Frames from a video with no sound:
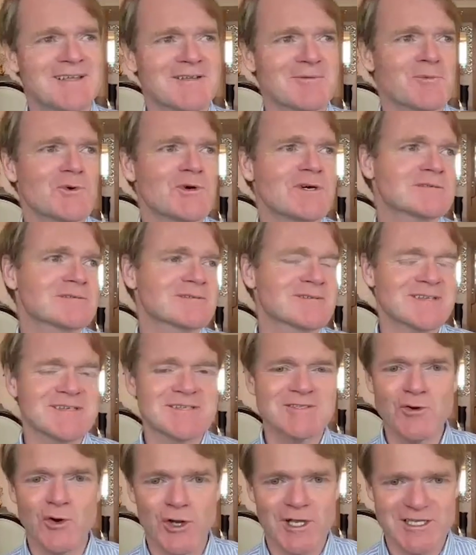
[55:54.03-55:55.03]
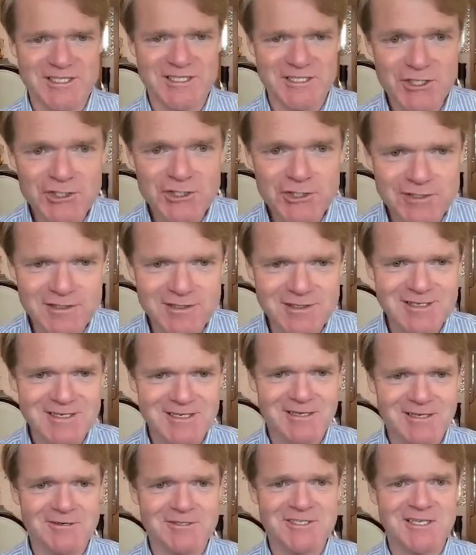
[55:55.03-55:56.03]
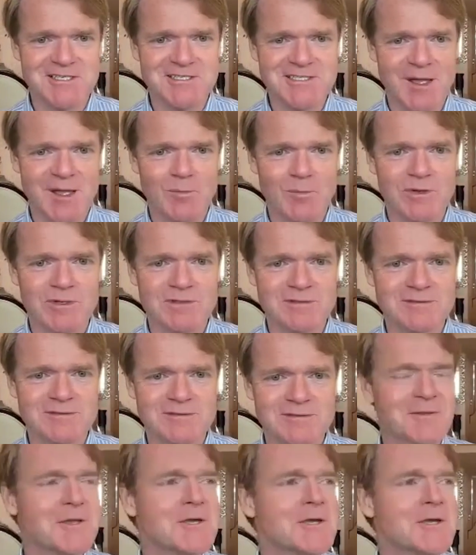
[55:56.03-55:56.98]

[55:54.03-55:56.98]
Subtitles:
Well, it's not a condition. You can't take tablets.